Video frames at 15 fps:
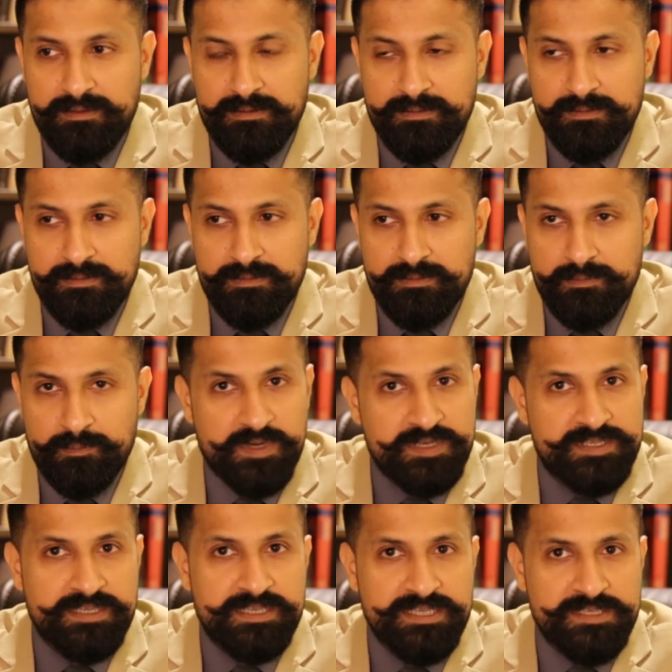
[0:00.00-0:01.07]

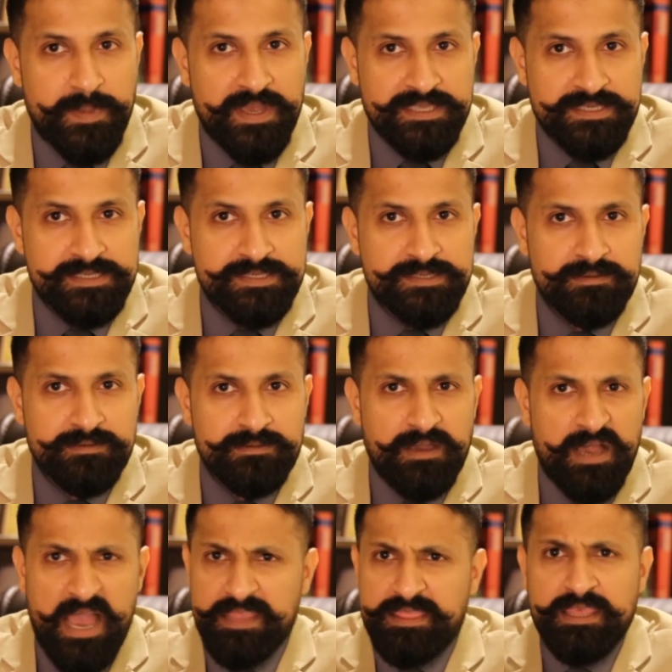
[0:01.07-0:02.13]
Mercedes Benz, I
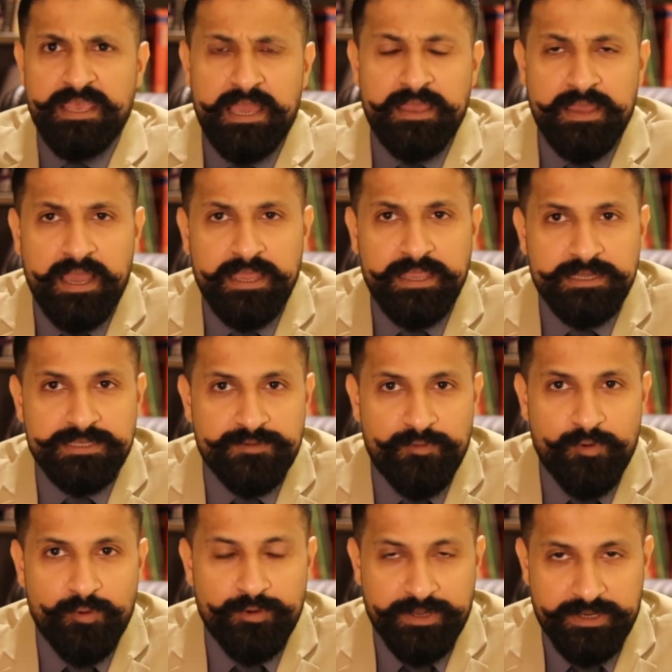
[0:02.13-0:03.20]
think I can't afford
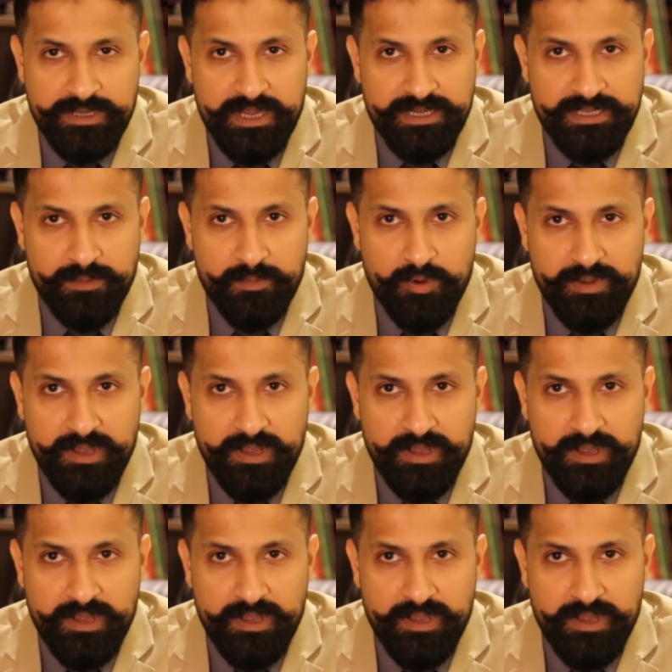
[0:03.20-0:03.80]
it at the moment.